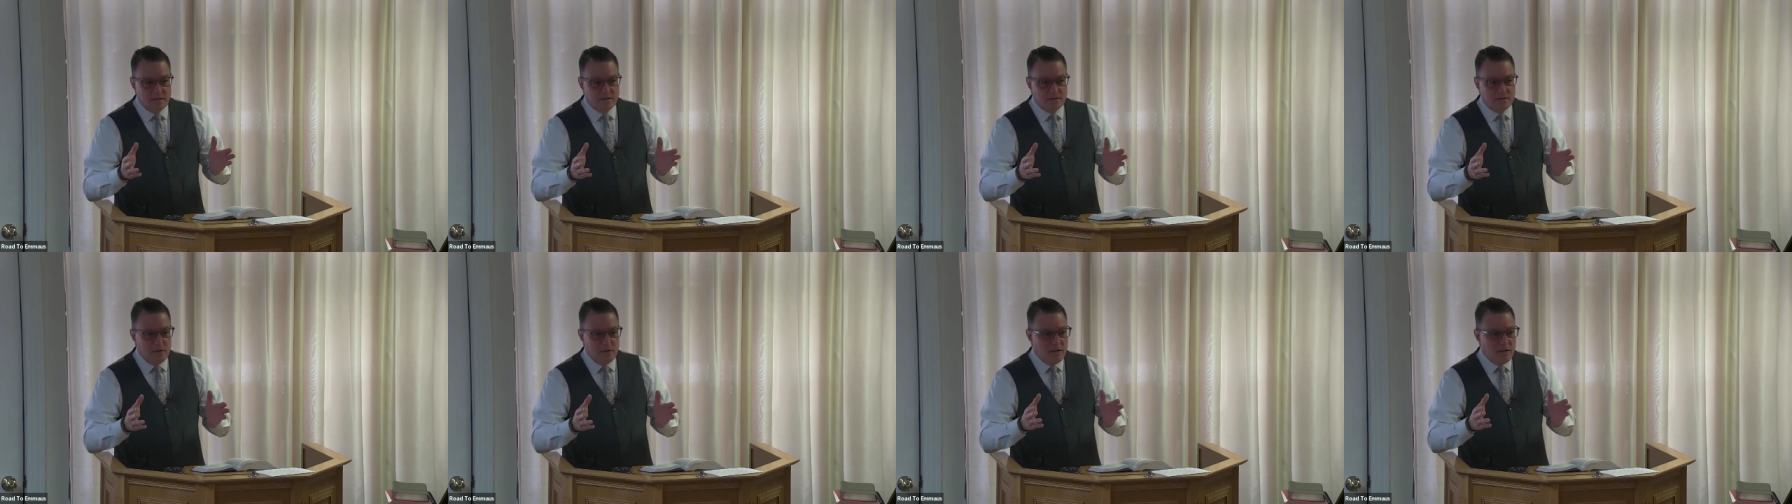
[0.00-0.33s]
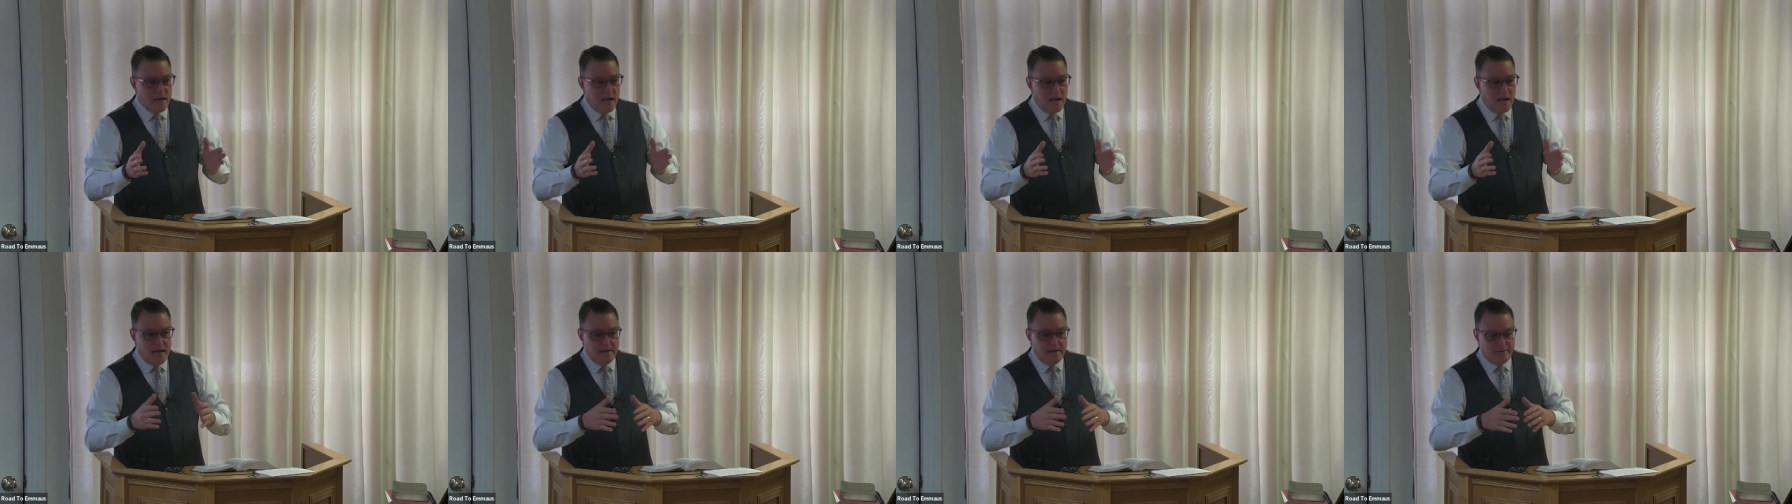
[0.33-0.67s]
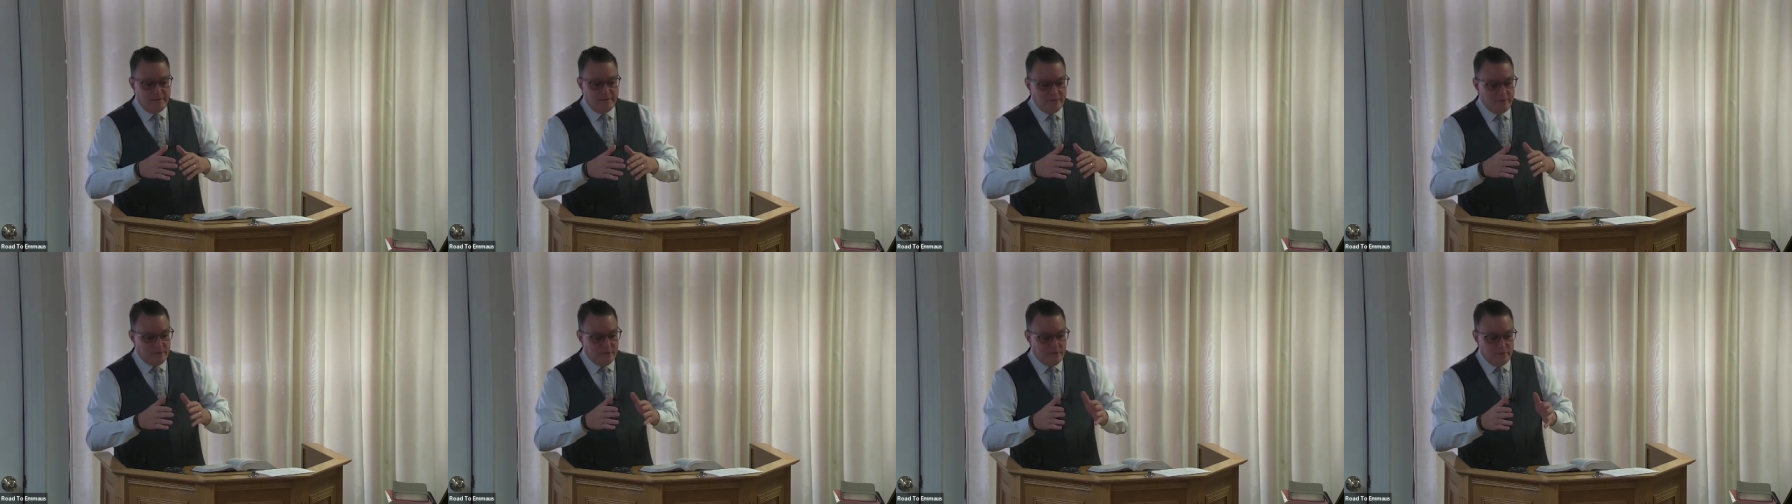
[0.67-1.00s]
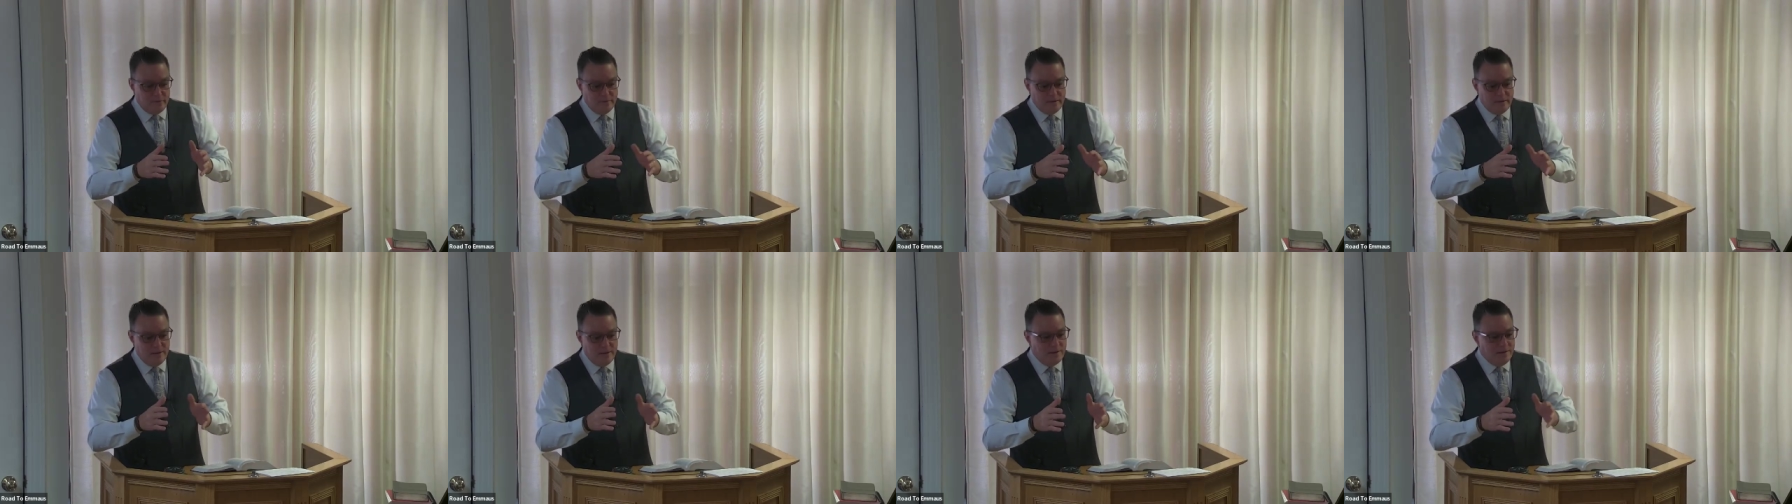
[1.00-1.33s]
It's okay
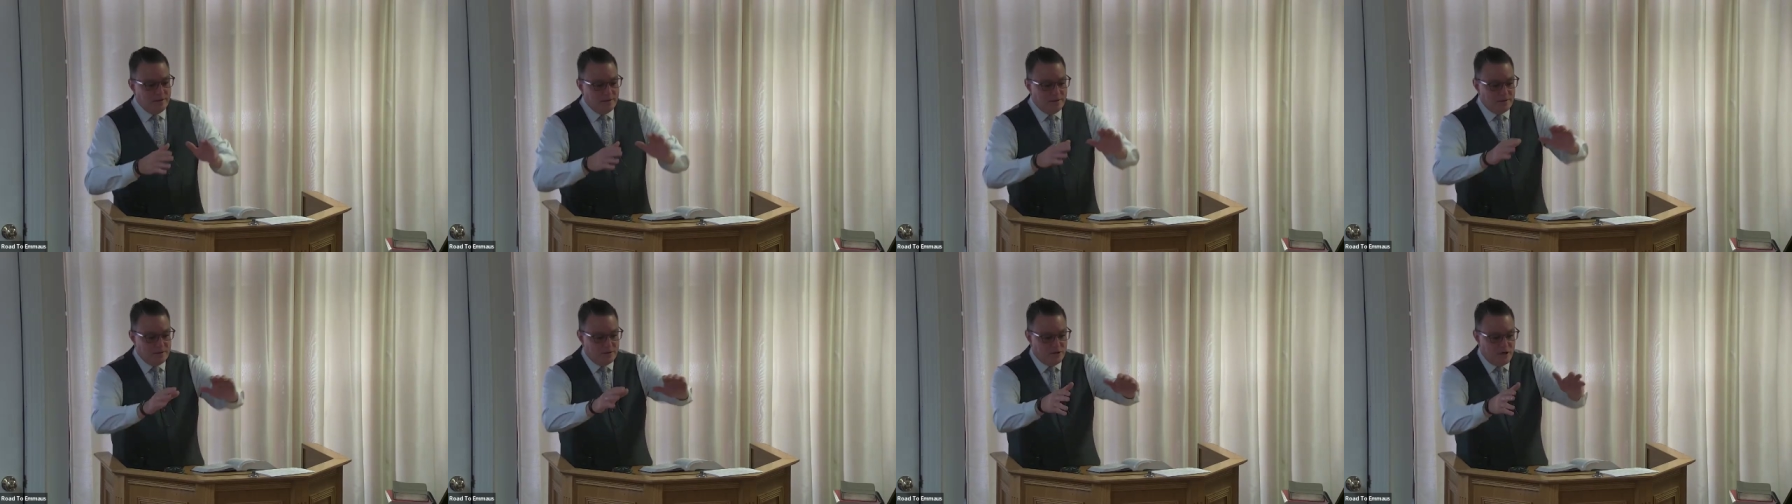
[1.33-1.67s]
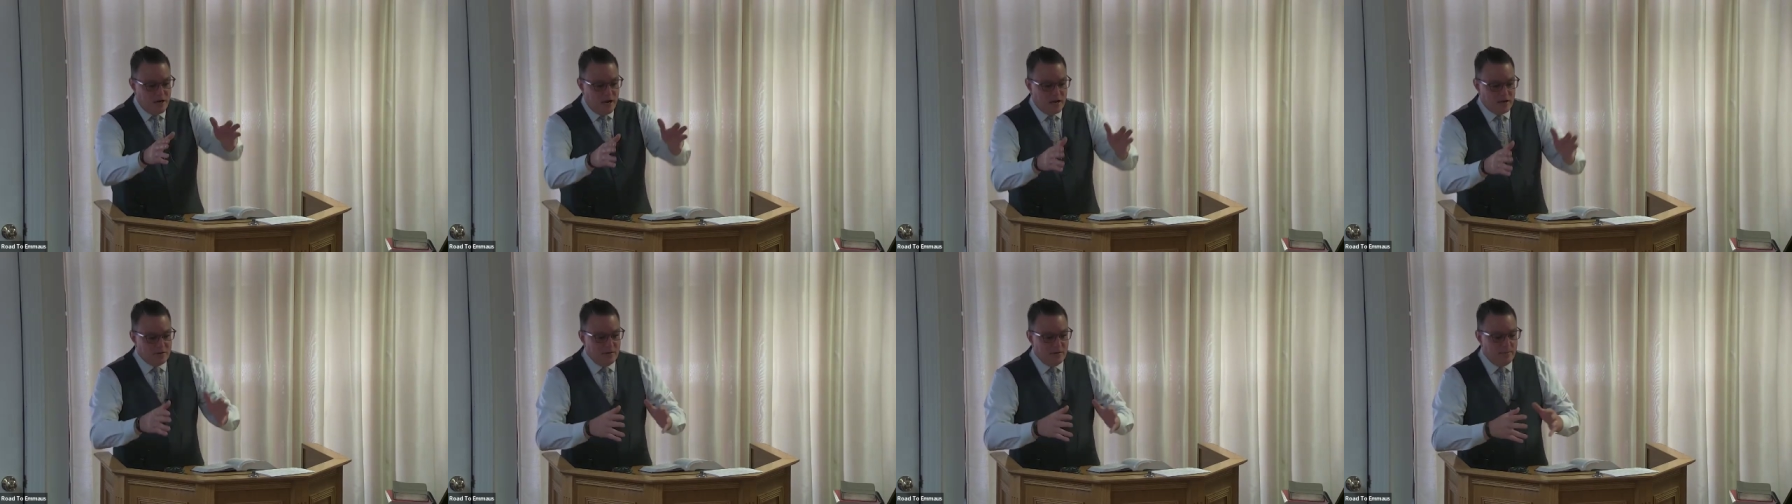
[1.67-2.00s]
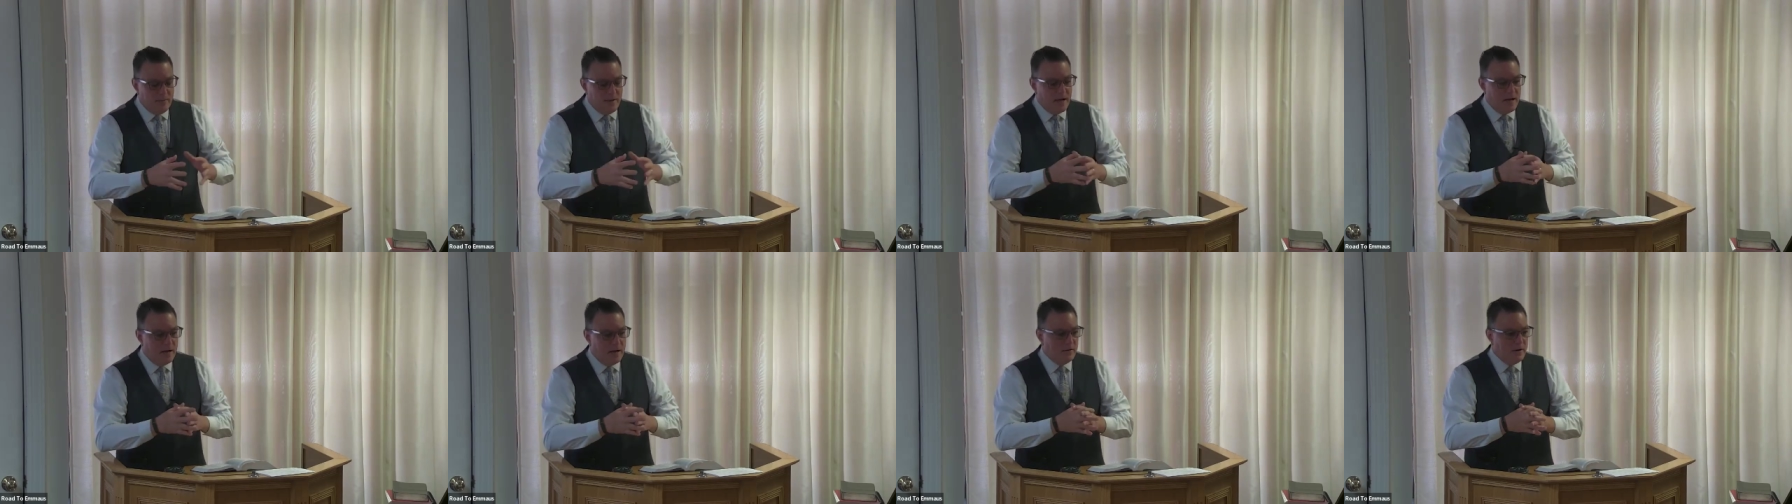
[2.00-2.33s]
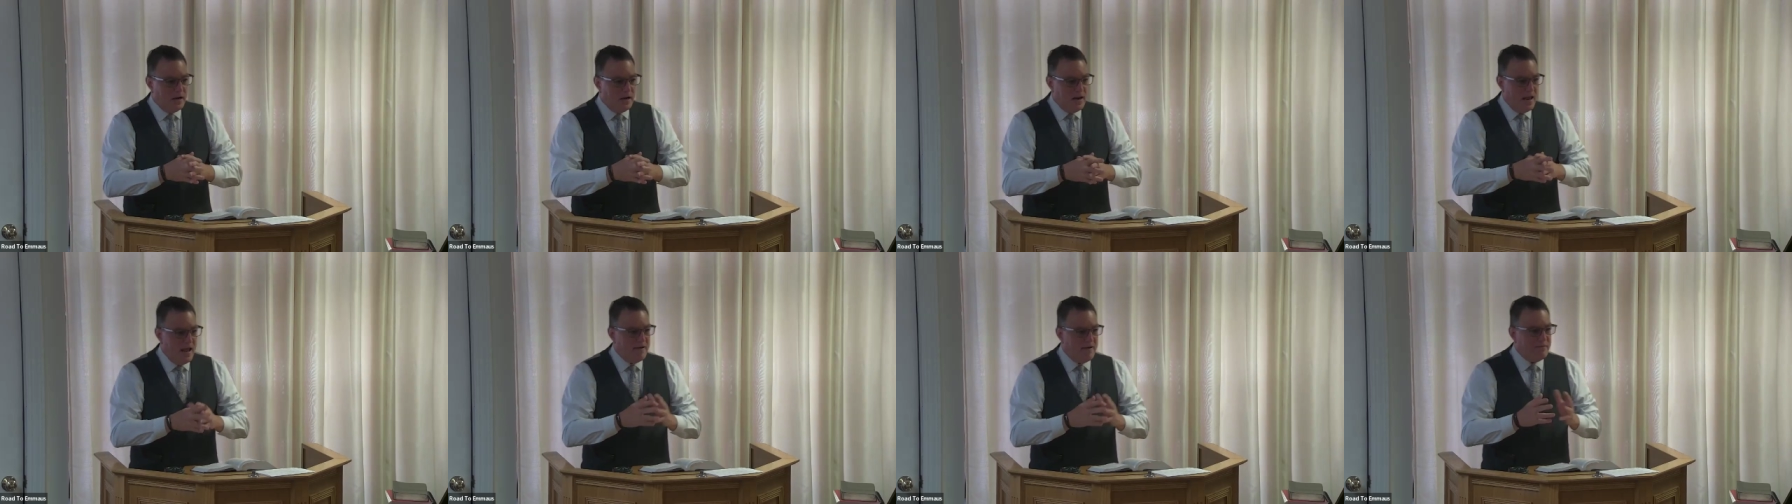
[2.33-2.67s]
to check them
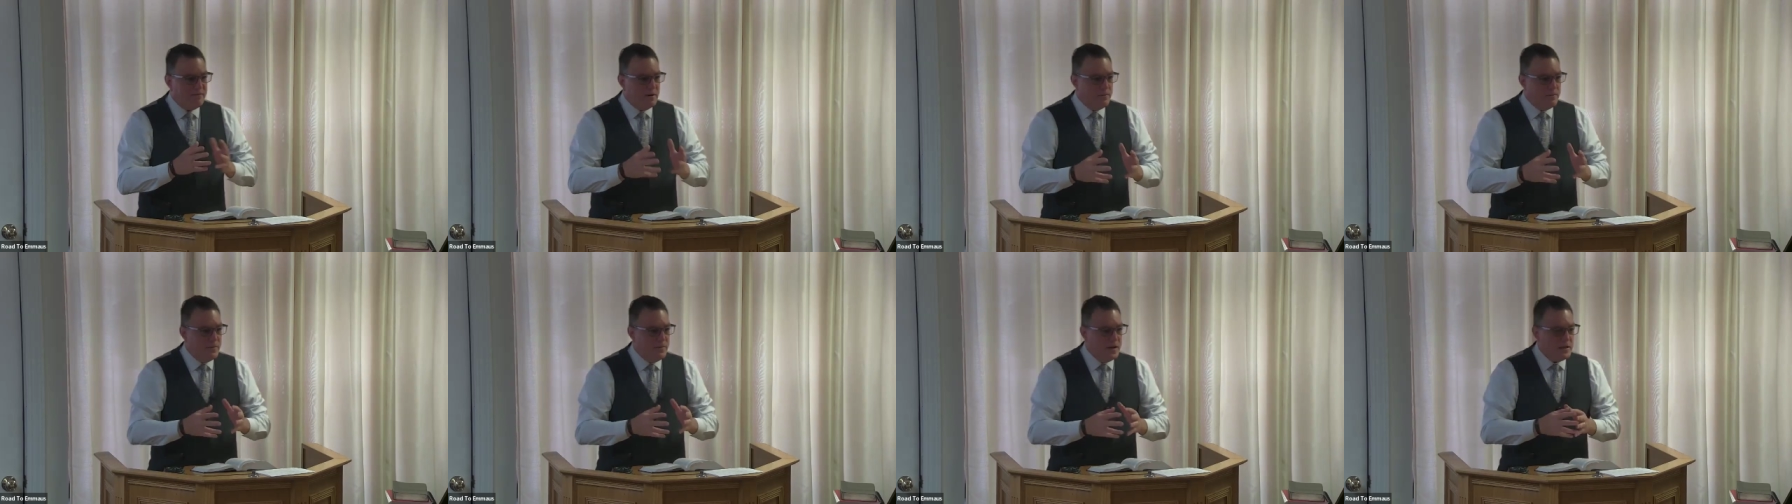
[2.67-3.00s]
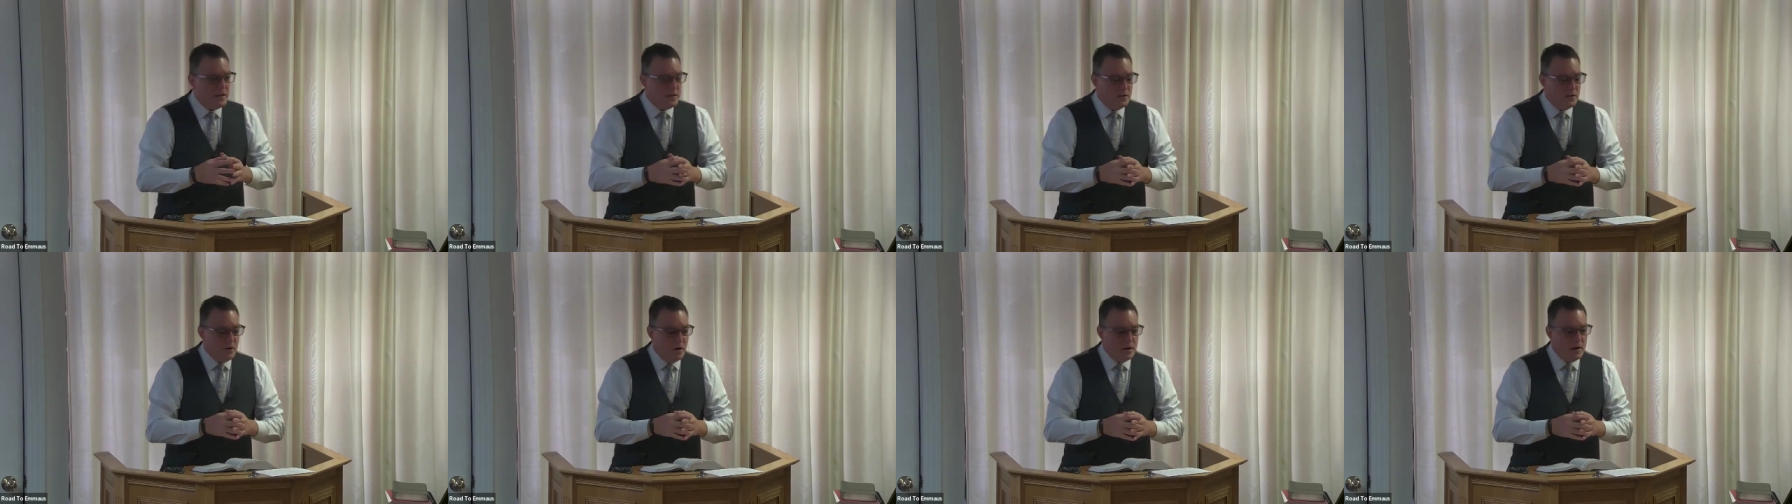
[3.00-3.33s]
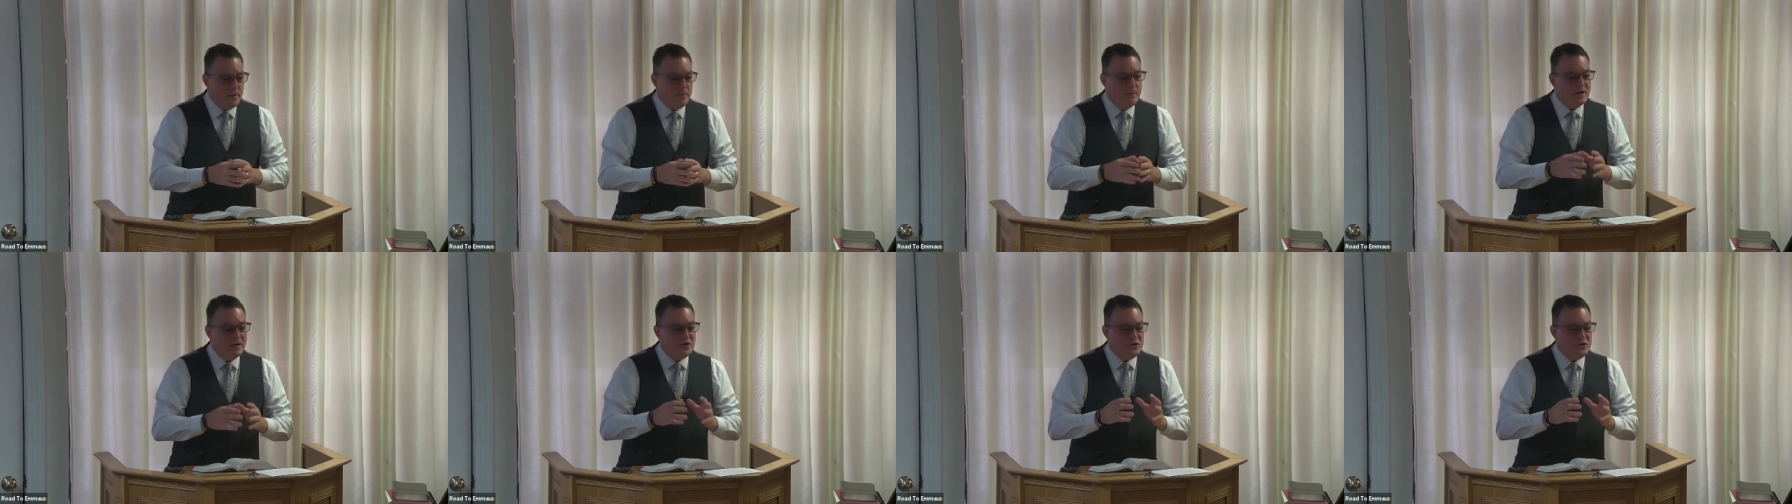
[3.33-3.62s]
out and have an opinion on them,